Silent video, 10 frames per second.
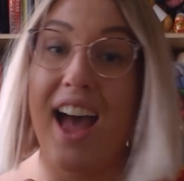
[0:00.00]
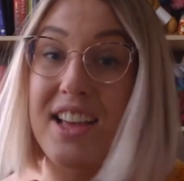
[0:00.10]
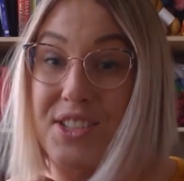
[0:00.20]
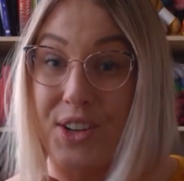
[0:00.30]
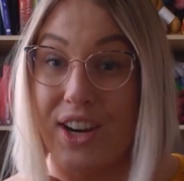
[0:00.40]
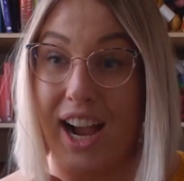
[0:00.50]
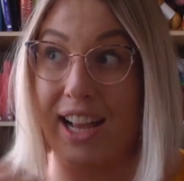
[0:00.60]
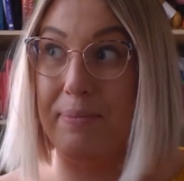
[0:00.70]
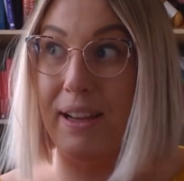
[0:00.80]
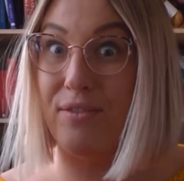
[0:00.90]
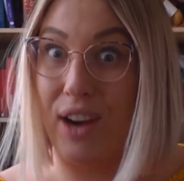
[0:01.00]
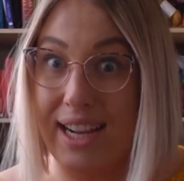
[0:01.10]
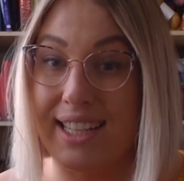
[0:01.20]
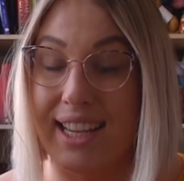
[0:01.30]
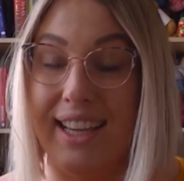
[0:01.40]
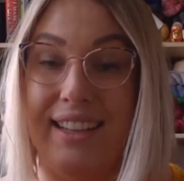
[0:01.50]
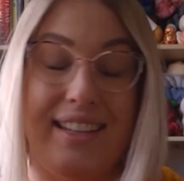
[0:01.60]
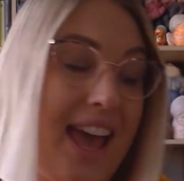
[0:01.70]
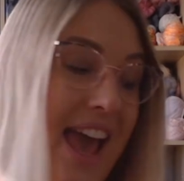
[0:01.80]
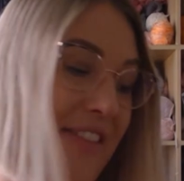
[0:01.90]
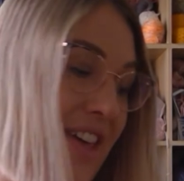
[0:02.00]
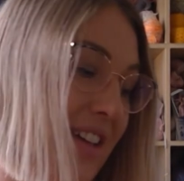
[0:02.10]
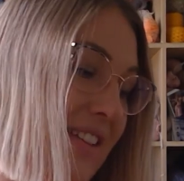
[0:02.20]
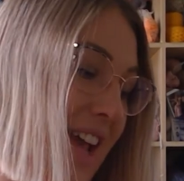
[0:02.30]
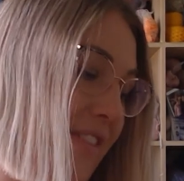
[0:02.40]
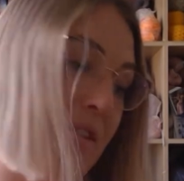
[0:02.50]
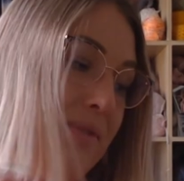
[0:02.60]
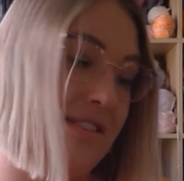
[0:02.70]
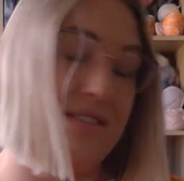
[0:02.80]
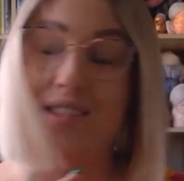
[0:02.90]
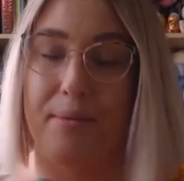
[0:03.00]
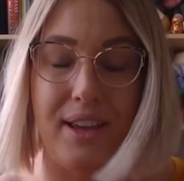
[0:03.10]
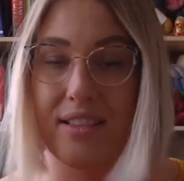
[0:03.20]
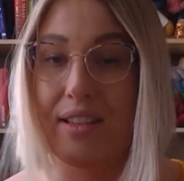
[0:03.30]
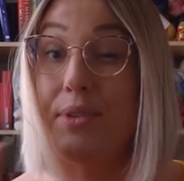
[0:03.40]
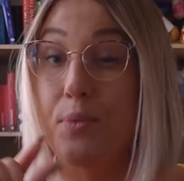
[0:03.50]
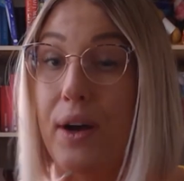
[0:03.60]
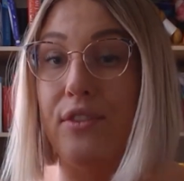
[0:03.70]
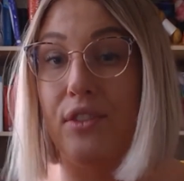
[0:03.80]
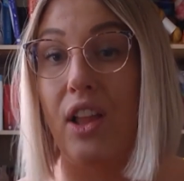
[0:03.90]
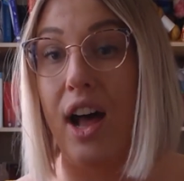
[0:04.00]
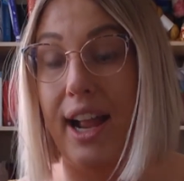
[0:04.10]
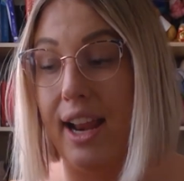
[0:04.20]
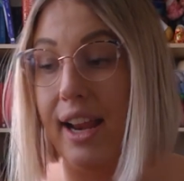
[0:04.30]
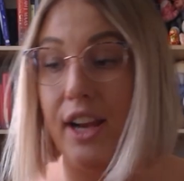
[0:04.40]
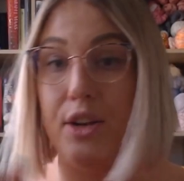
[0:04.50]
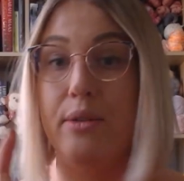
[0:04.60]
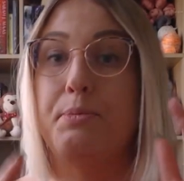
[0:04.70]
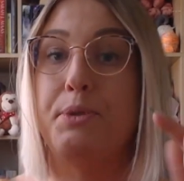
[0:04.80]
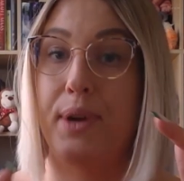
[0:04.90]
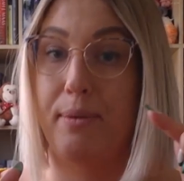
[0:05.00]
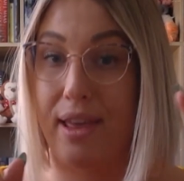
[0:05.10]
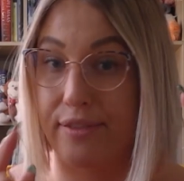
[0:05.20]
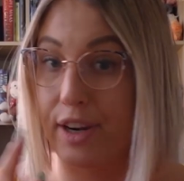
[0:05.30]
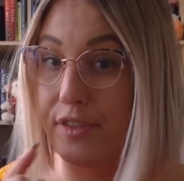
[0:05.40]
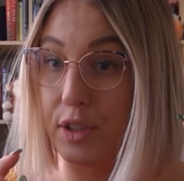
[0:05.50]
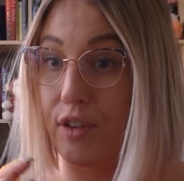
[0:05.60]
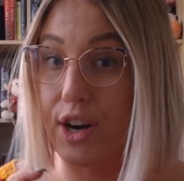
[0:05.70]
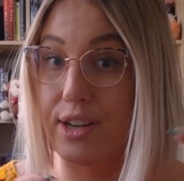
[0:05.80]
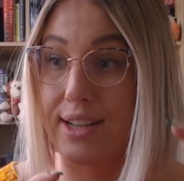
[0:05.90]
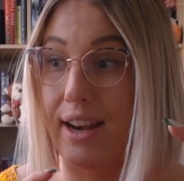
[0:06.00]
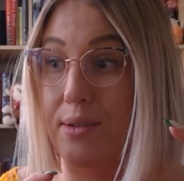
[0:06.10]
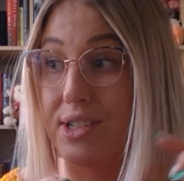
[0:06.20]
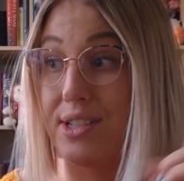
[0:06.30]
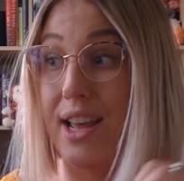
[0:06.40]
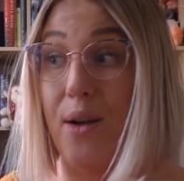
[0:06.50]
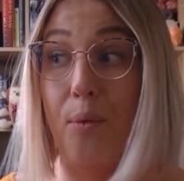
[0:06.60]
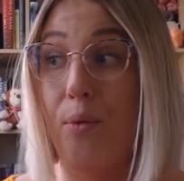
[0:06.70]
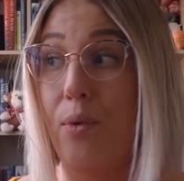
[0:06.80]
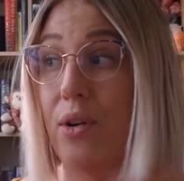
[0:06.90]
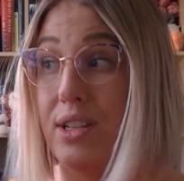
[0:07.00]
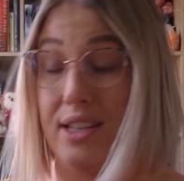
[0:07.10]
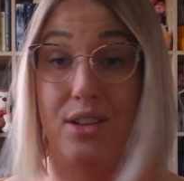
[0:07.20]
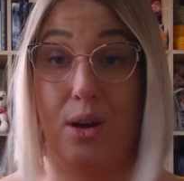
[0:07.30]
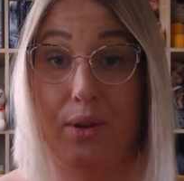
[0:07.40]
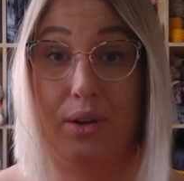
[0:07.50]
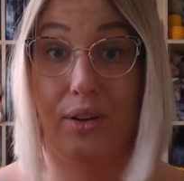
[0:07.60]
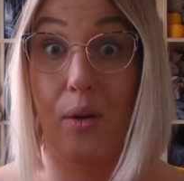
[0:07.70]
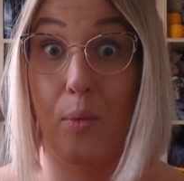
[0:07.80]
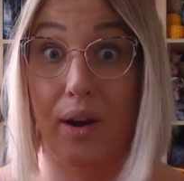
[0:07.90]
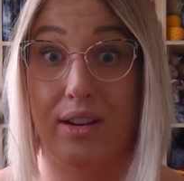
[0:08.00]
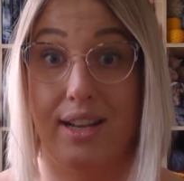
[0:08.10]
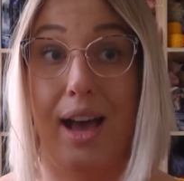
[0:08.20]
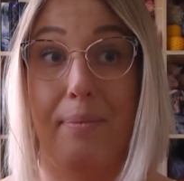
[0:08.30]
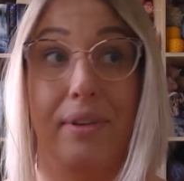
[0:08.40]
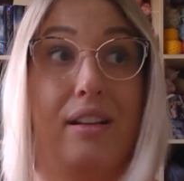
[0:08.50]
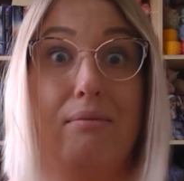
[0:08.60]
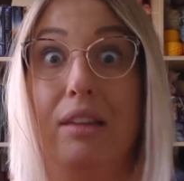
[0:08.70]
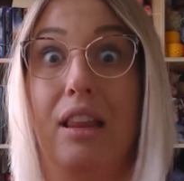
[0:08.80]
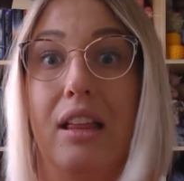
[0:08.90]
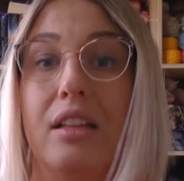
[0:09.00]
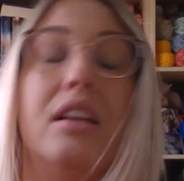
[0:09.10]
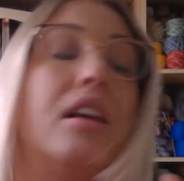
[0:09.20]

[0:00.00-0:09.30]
So I'd been writing it and then, there was one line and I knew it was between about 3 or 4 rows and I was just like, what is going on and where has it happened? And bleh.